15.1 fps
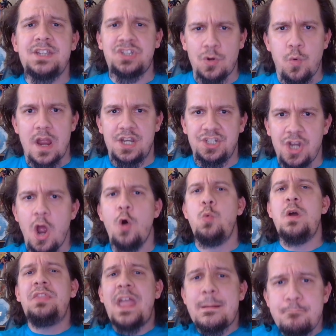Twitch
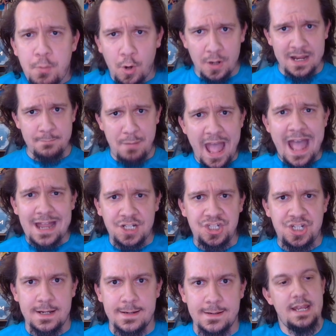with a burning
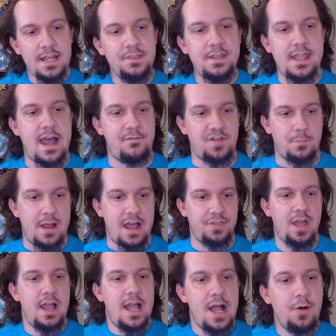passion? In the
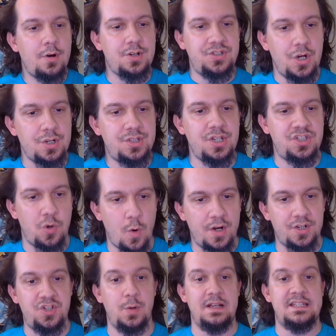aftermath, Heller took to Twitter
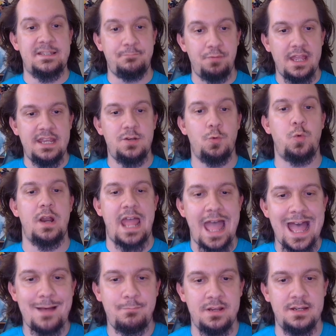to explain what
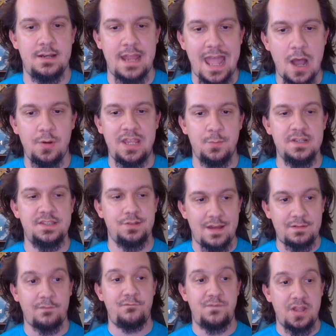happened and how he was
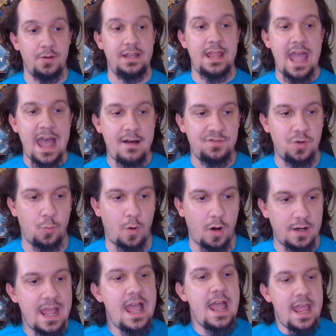left feeling
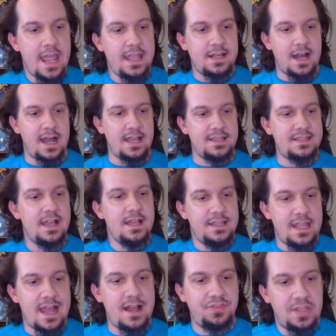afterward. Hey guys,
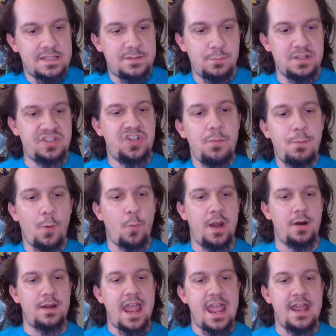yeah, this was super
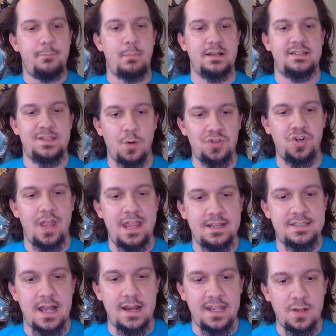weird and my social
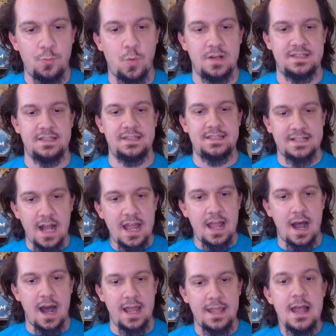anxiety was sky
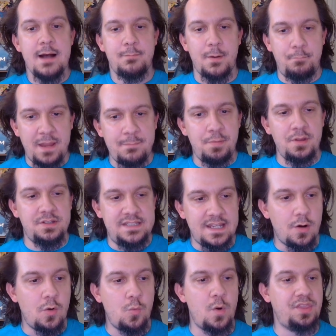high, but people
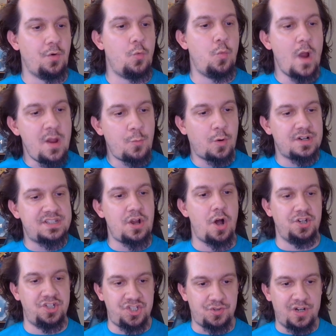deal with way worse
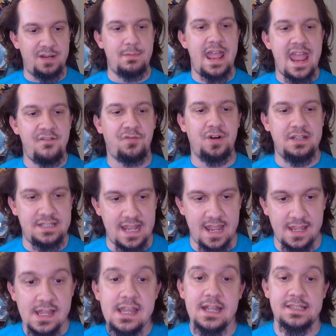on stream every day.
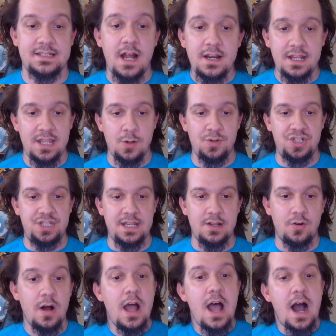It's not a huge
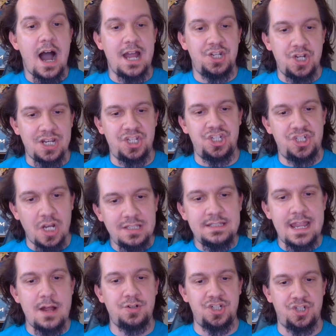deal. I just shut
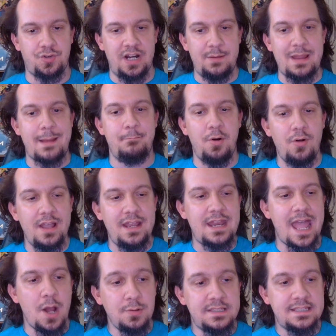down stream and played
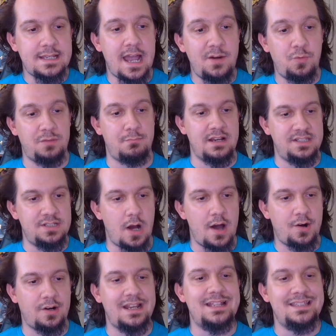outside with my daughter
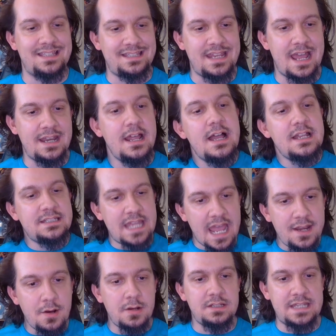water instead,
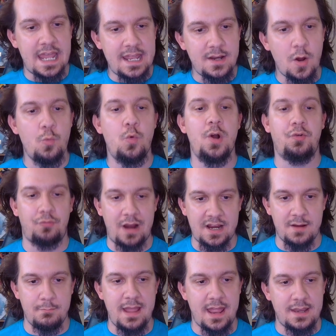10 out of 10 would
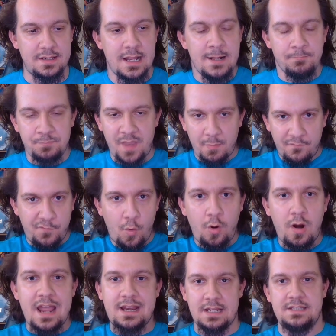recommend. Now before
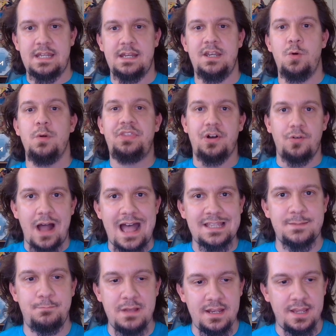I continue with the
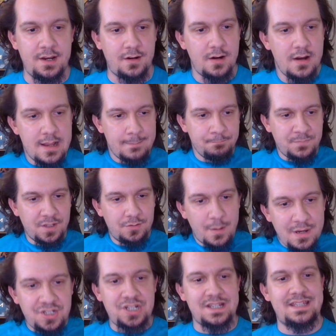last bit here, let
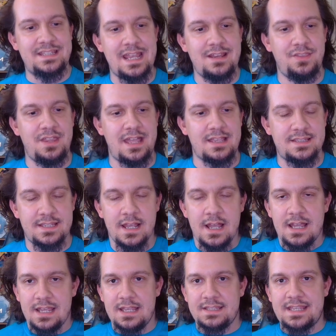me just say this,
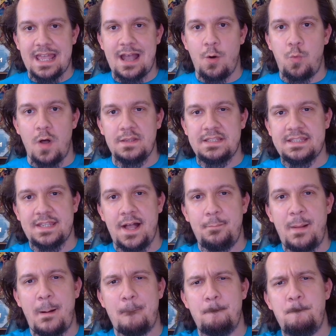is that while some
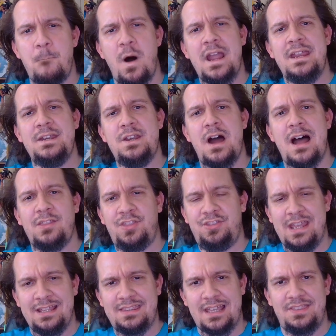might not
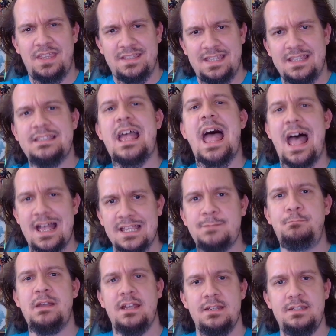think that this is as
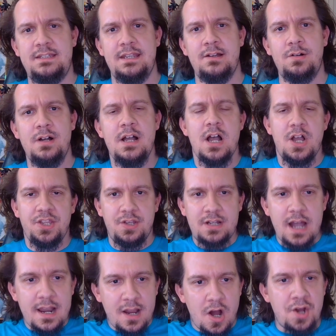big a deal, you
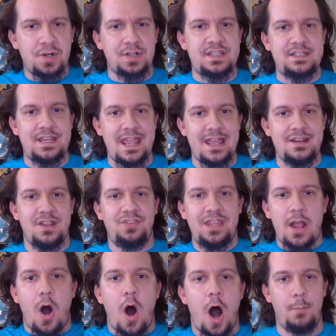gotta understand the
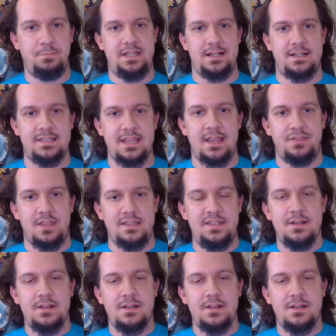optics in this.